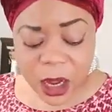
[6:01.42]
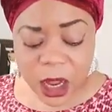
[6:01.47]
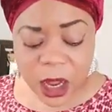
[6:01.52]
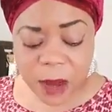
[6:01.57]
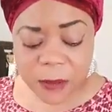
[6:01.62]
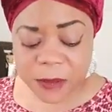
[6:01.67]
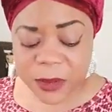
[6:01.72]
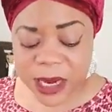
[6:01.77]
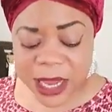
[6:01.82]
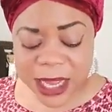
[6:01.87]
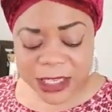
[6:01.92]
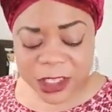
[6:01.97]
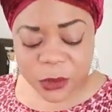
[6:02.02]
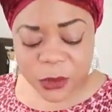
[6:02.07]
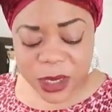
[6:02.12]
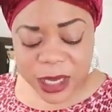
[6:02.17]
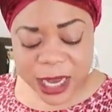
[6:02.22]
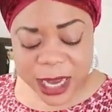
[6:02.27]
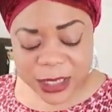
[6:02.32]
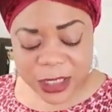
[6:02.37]
Last
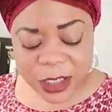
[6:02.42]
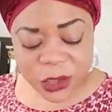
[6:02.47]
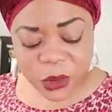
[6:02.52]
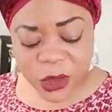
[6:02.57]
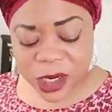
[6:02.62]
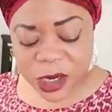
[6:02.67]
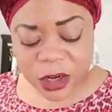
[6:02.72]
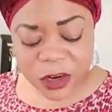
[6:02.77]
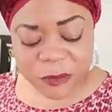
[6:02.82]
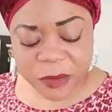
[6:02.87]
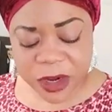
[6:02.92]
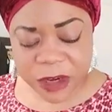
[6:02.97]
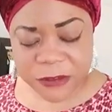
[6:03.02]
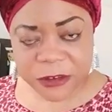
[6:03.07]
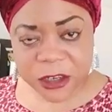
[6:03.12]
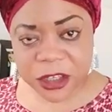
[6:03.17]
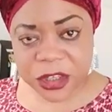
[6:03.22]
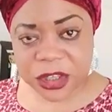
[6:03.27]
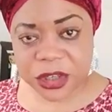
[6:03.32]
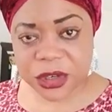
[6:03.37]
week I didn't do a lot of
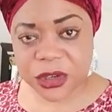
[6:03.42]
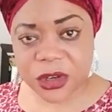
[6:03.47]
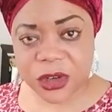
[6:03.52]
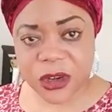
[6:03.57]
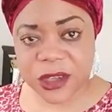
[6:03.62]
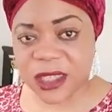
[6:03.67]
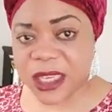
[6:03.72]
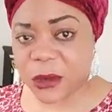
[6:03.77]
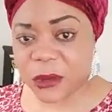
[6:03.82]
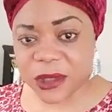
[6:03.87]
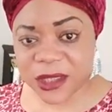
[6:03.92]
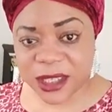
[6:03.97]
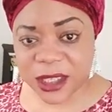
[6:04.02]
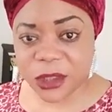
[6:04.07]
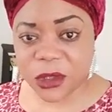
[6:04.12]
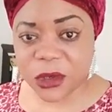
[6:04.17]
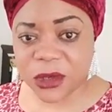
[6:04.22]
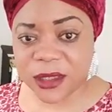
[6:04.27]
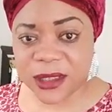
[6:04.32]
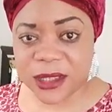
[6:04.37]
breakfast show because I was
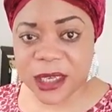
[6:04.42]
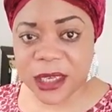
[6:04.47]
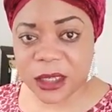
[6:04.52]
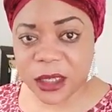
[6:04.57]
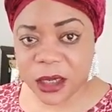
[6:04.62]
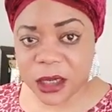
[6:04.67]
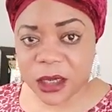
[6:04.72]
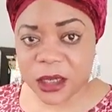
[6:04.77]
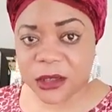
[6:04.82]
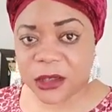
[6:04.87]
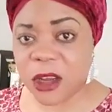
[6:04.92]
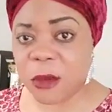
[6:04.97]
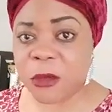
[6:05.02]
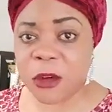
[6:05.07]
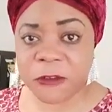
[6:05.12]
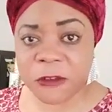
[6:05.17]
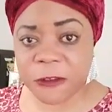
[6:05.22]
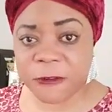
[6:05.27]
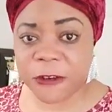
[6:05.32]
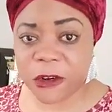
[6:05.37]
detoxing. Some of
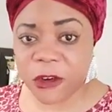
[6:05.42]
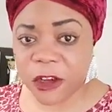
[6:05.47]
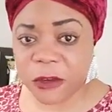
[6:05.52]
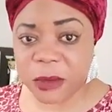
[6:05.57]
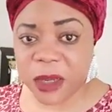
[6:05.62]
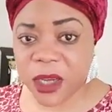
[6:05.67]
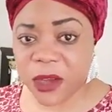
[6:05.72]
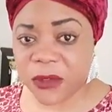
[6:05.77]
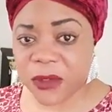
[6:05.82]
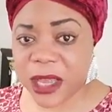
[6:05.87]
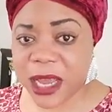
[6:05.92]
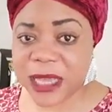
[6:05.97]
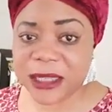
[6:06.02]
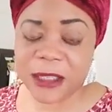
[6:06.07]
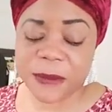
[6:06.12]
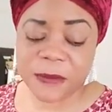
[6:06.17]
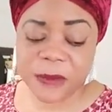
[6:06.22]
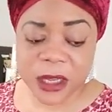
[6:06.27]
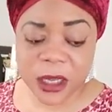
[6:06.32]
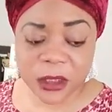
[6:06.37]
you followed me on that.
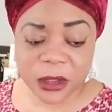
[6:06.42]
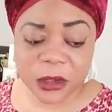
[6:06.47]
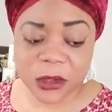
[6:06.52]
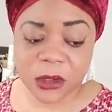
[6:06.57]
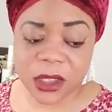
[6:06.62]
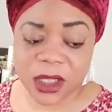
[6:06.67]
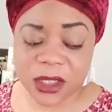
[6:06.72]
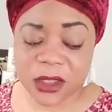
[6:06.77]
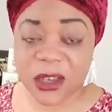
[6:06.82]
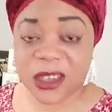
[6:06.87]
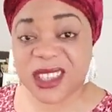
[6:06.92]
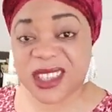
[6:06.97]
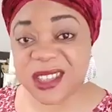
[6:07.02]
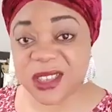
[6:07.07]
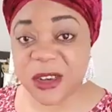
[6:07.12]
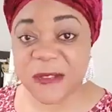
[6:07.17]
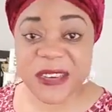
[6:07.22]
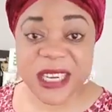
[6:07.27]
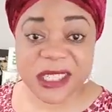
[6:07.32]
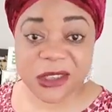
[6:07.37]
So detox is
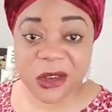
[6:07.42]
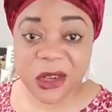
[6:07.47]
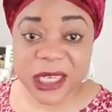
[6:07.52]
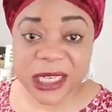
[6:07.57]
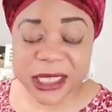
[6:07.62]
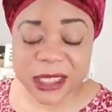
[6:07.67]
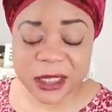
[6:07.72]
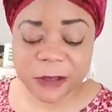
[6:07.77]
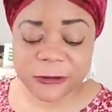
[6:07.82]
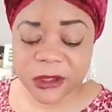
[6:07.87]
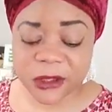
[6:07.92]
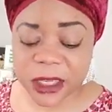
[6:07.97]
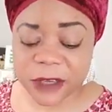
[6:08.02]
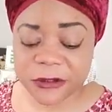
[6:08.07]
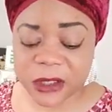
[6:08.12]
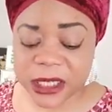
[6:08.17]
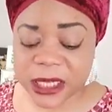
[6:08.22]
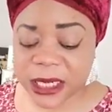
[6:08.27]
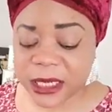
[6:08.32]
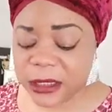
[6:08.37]
off, only did it for
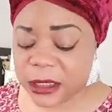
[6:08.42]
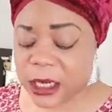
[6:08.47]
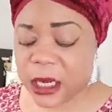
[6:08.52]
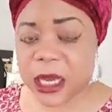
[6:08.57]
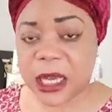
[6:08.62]
7 days.